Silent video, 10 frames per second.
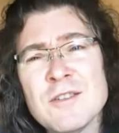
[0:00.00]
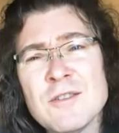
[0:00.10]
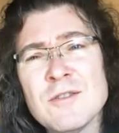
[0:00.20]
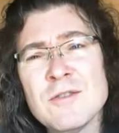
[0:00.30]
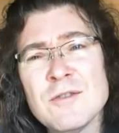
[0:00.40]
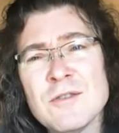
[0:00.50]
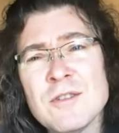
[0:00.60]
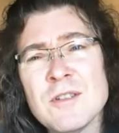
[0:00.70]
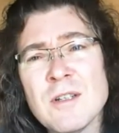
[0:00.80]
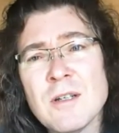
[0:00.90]

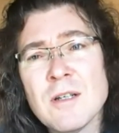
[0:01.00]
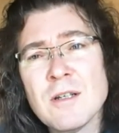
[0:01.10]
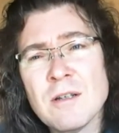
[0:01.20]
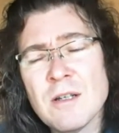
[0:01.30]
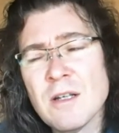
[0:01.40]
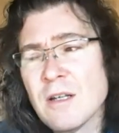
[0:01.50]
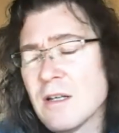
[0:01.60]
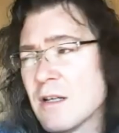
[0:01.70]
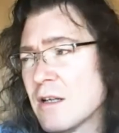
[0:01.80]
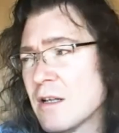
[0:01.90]

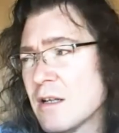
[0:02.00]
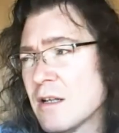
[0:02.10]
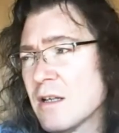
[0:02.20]
(no one is talking)